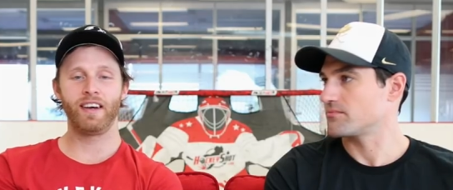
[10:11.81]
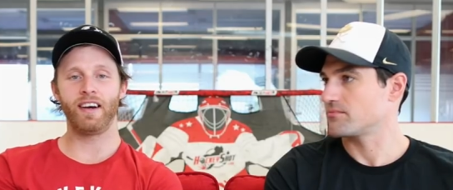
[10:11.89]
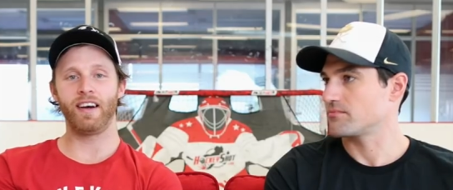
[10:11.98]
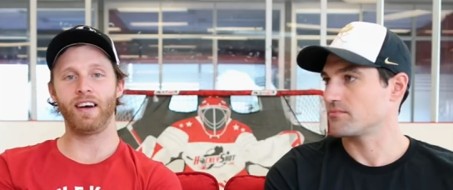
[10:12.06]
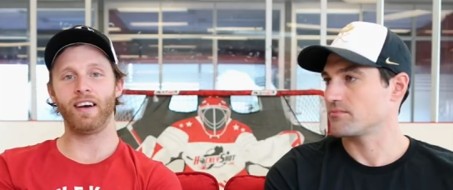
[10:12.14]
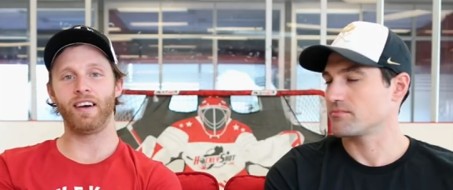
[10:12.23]

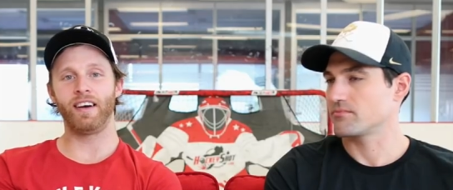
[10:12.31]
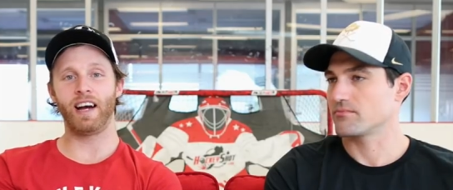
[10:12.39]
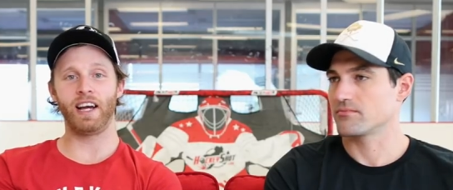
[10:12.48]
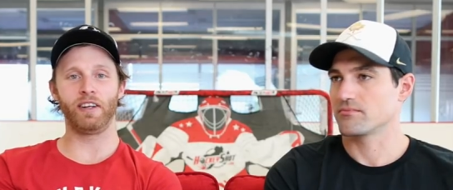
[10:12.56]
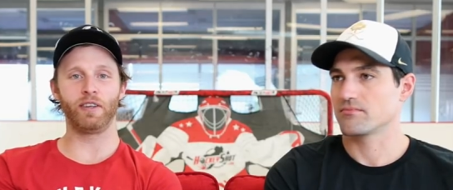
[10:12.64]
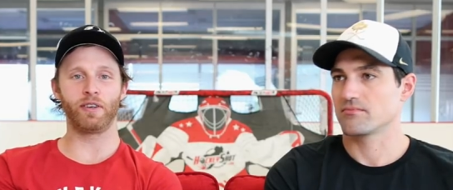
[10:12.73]
Speaker 1: uh,
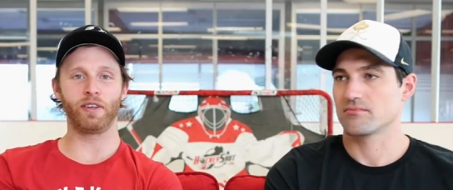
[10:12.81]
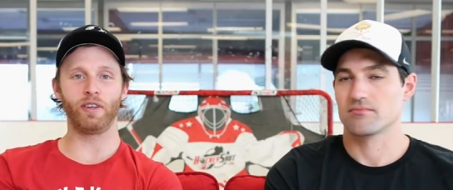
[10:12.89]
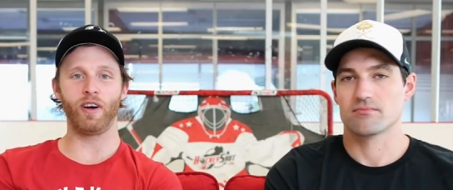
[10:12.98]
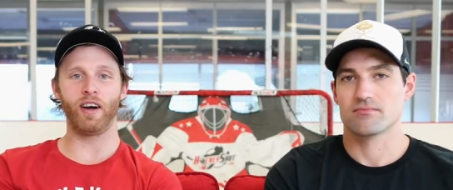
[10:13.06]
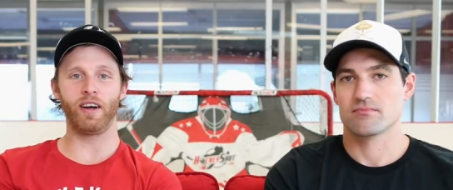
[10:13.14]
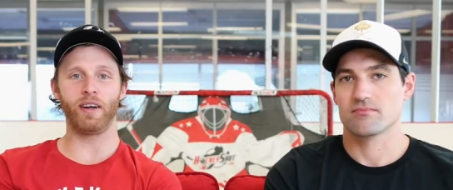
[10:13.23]
I had learned a
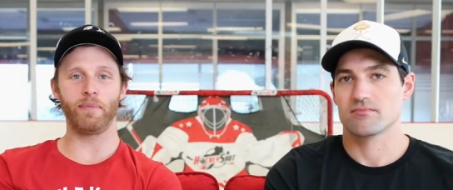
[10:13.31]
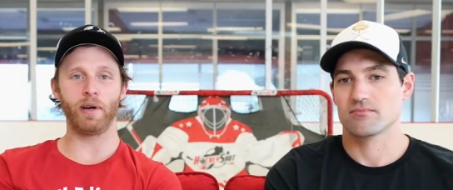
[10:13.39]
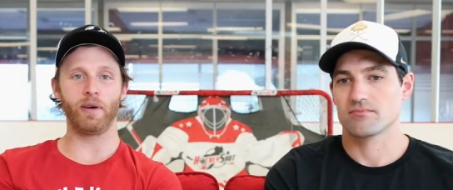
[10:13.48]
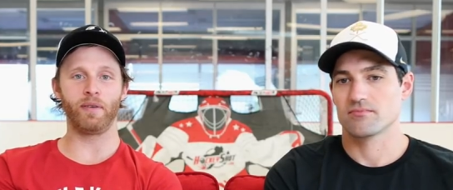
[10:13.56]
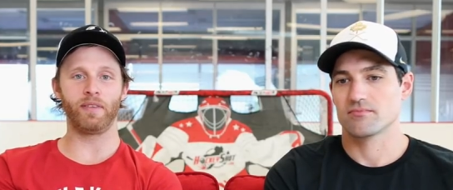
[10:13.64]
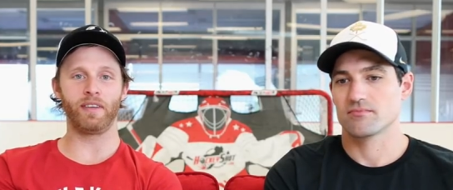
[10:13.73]
lot
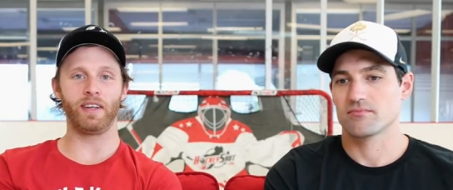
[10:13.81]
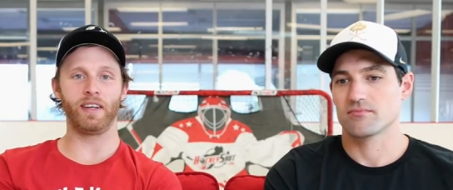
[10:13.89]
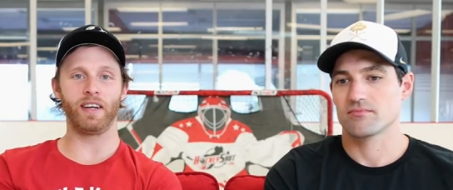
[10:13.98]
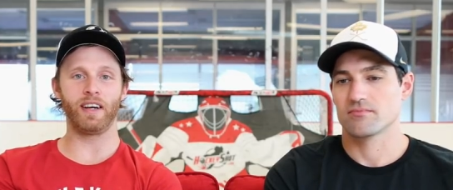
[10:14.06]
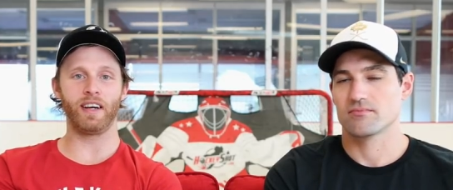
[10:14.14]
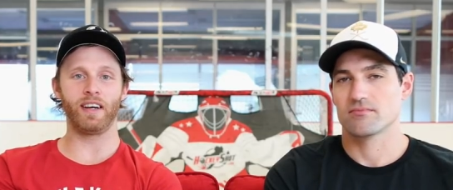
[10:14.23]
about
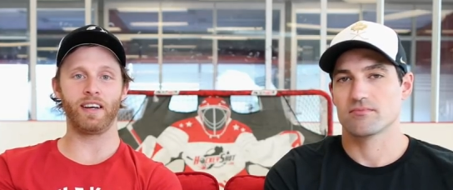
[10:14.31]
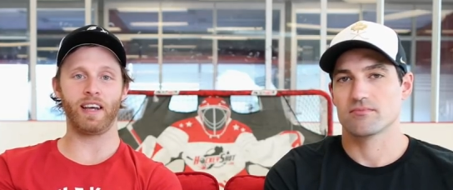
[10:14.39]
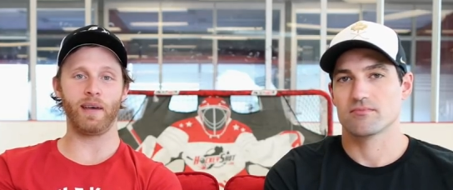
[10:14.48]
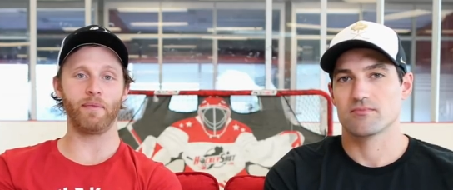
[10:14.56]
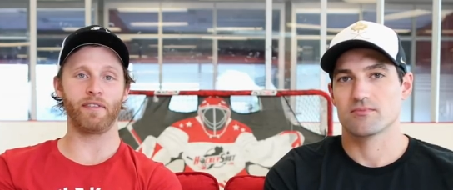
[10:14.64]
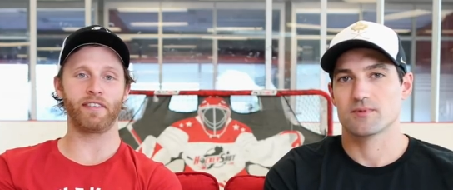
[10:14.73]
the uh,
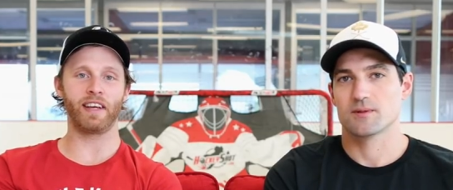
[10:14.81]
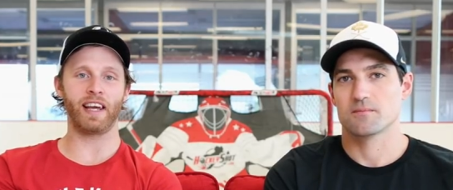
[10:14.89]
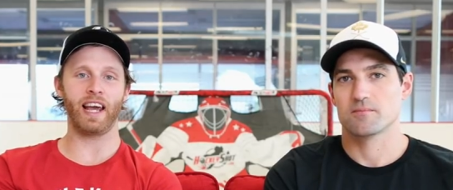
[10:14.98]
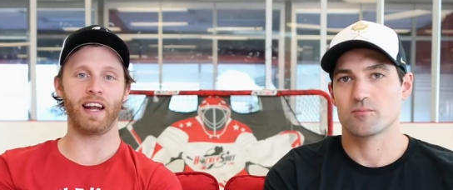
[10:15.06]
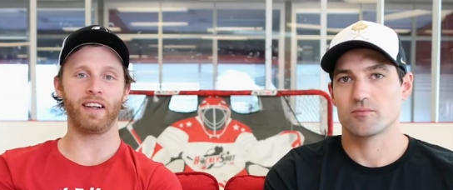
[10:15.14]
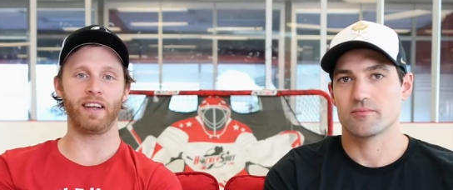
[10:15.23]
game of stick
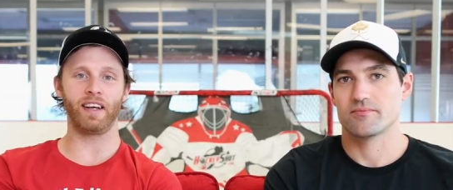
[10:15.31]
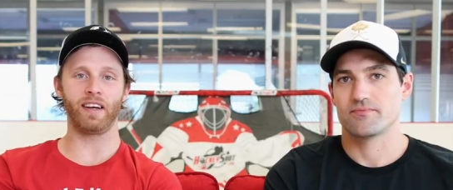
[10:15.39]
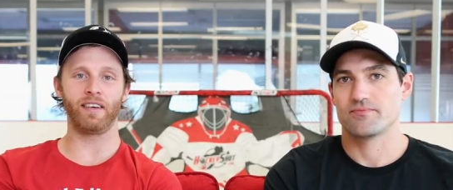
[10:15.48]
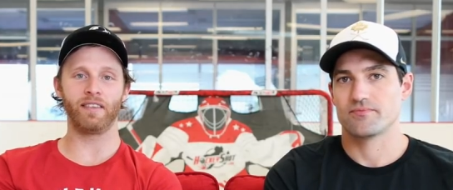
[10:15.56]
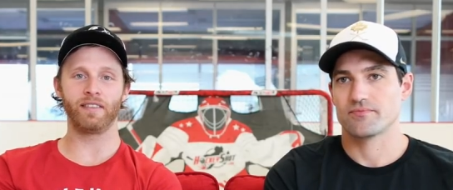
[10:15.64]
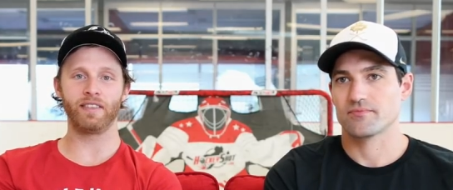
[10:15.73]

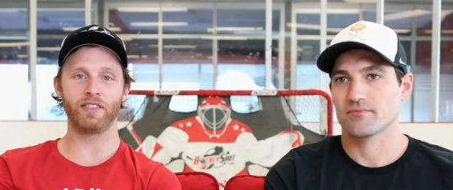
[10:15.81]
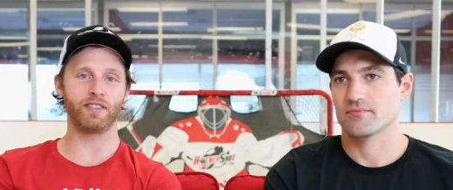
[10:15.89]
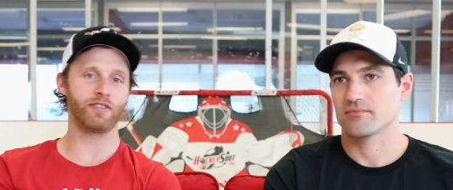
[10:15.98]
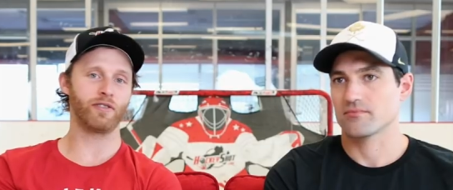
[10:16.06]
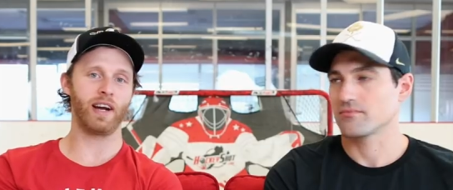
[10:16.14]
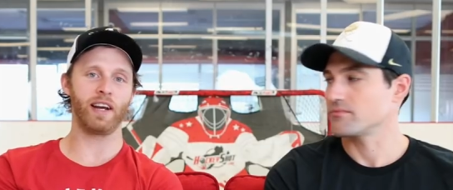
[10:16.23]
handling,
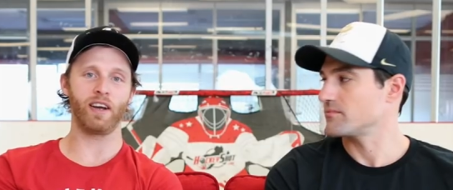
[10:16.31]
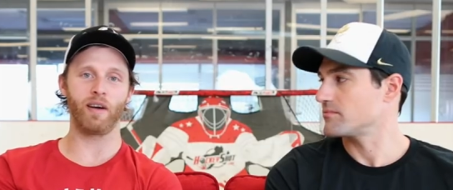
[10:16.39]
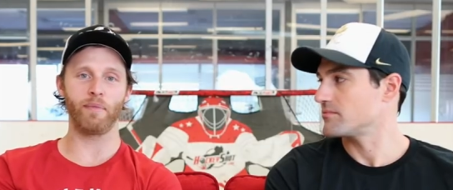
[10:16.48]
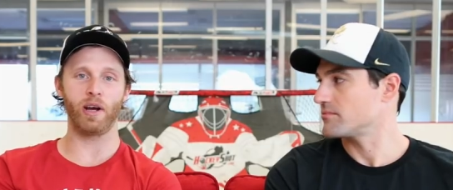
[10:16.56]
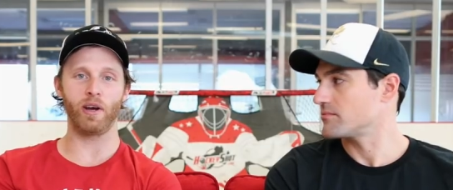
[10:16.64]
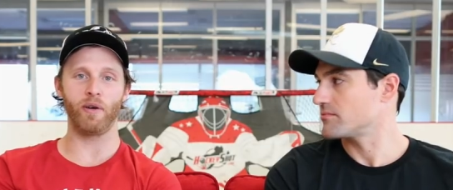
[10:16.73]
just training on
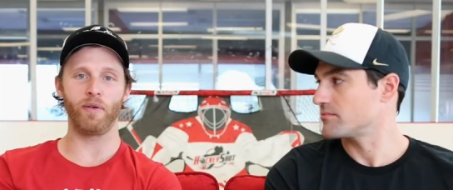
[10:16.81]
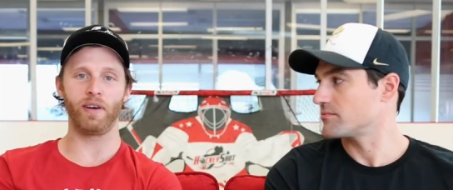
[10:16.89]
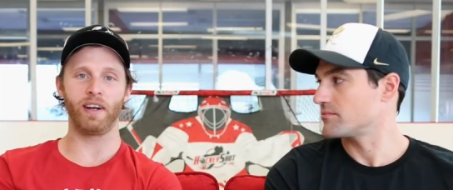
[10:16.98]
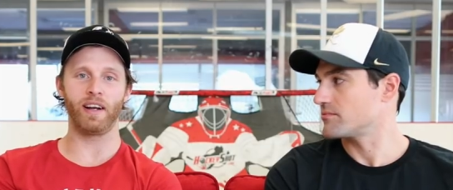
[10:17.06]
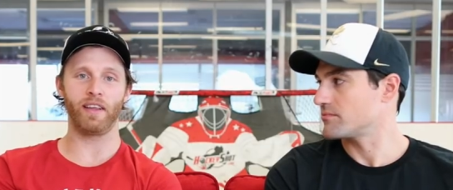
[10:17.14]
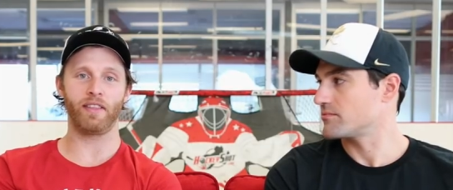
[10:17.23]
my own,
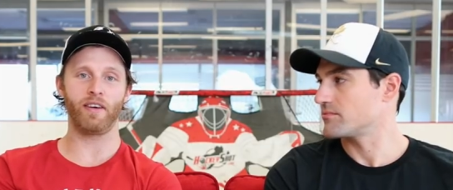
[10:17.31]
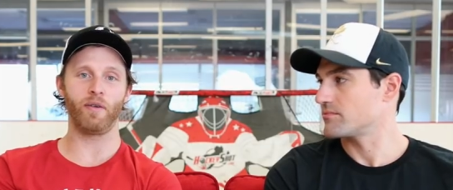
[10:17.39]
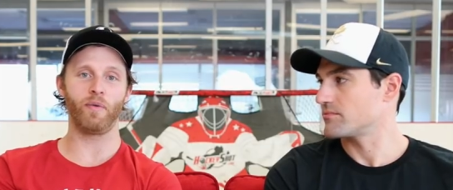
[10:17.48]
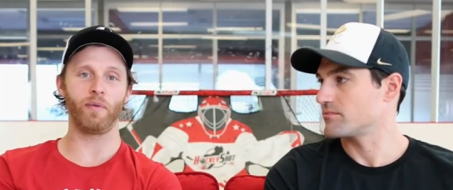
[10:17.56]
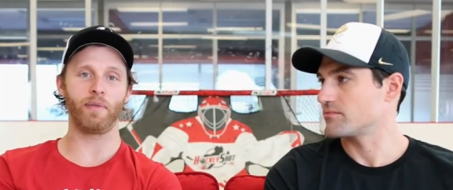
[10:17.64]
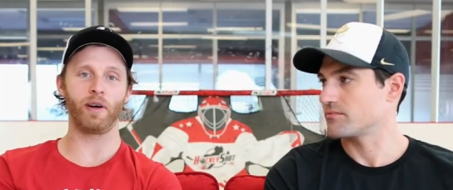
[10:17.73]
and I thought
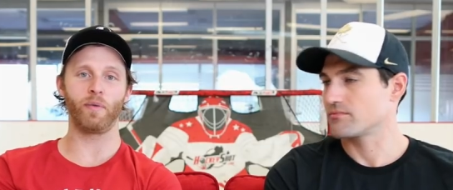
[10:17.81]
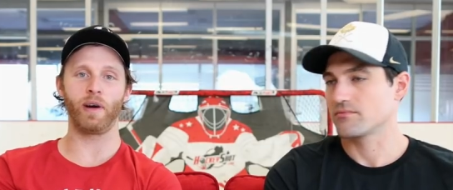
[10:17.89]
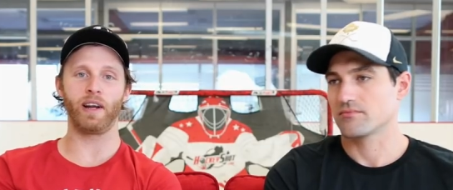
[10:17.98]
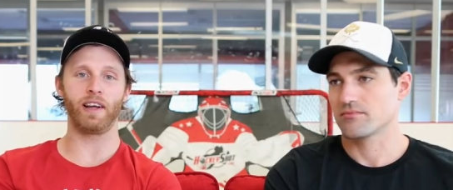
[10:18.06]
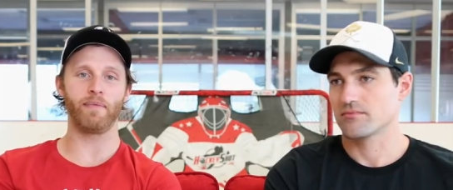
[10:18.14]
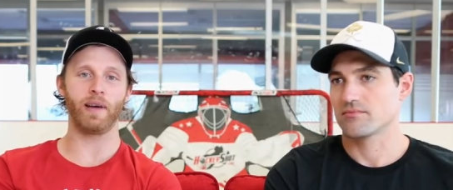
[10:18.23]
what better way
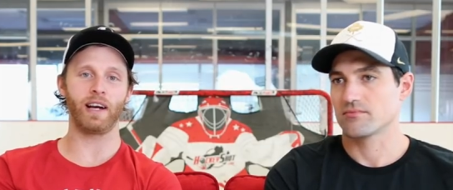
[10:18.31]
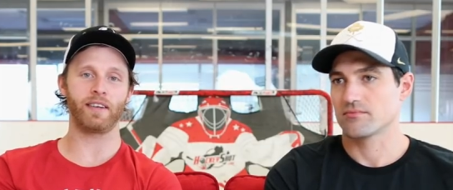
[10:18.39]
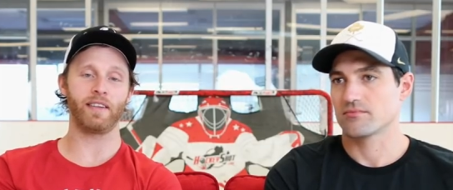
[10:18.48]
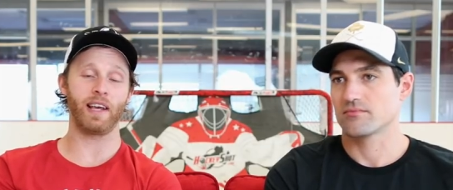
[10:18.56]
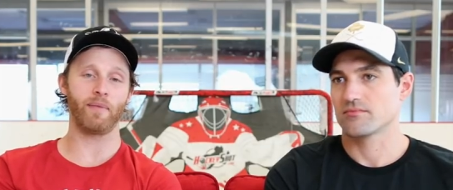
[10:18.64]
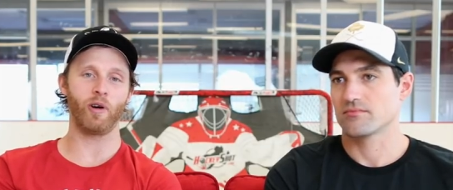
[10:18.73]
to give back to
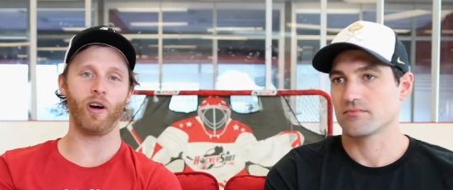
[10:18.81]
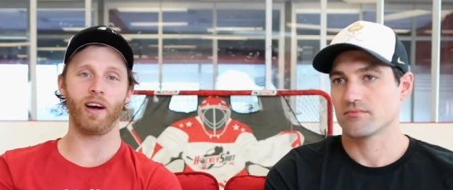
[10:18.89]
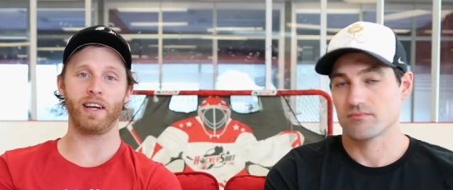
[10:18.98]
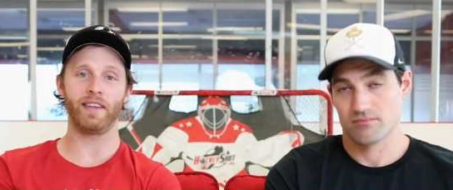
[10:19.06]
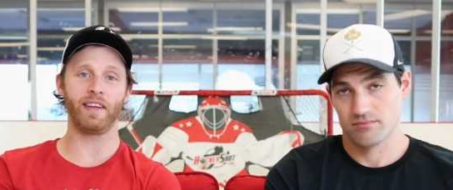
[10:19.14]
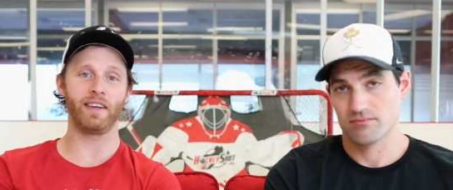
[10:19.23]
the game of
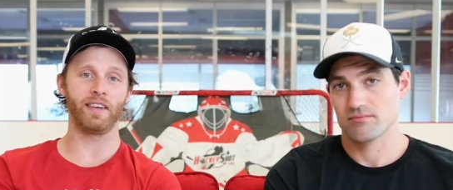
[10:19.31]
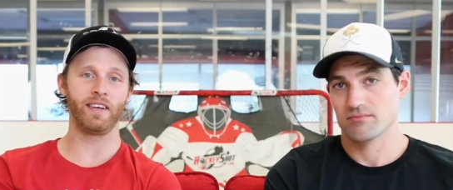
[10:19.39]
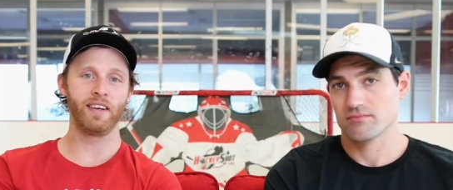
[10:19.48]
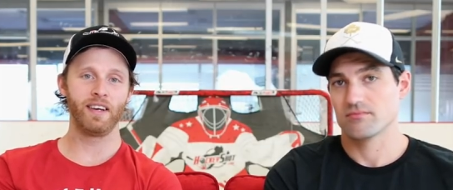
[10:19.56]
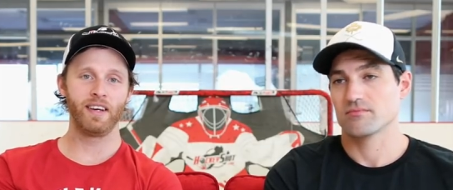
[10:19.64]
hockey than to